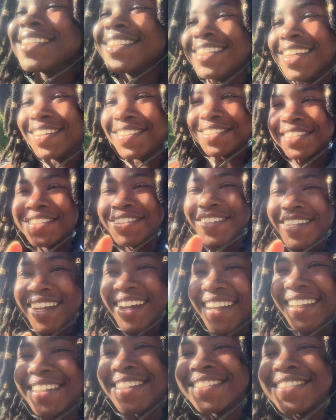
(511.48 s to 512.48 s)
don't do what
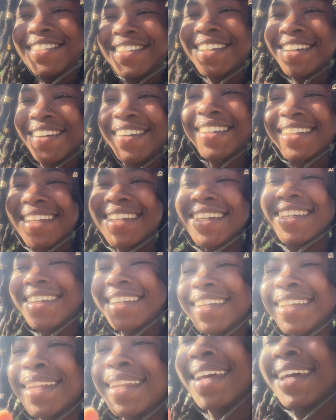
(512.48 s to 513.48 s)
I do. Go
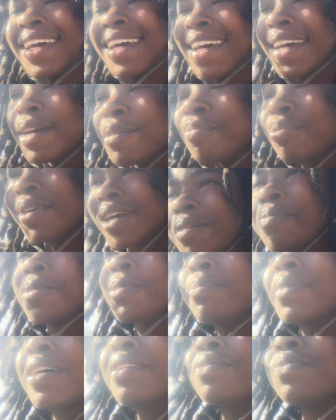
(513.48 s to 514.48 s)
get proper
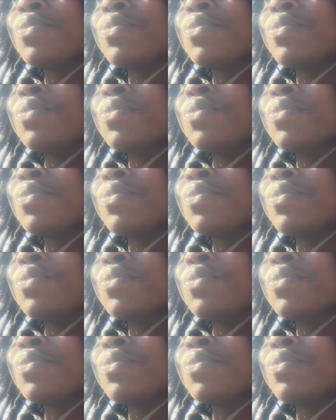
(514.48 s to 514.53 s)
amount